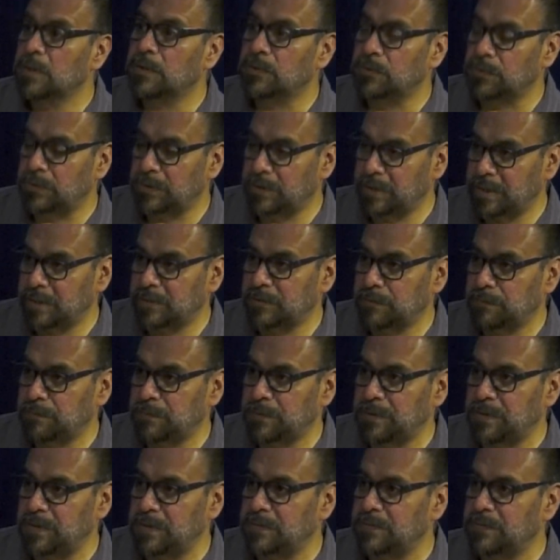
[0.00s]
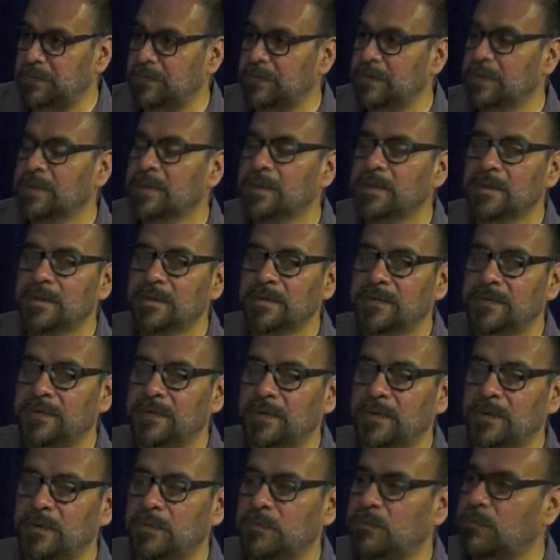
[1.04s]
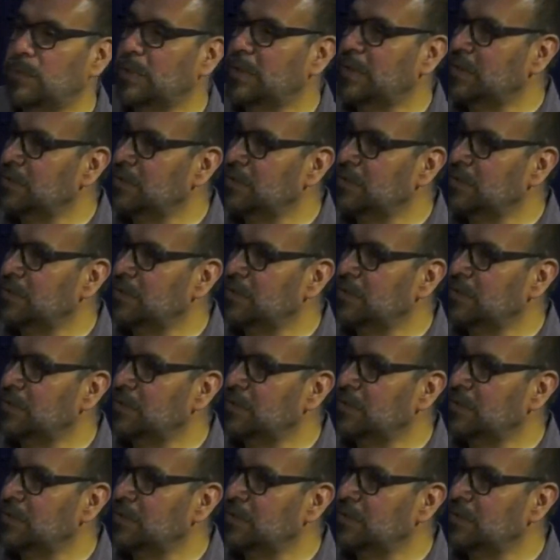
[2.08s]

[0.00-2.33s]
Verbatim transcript: your next piece. So, what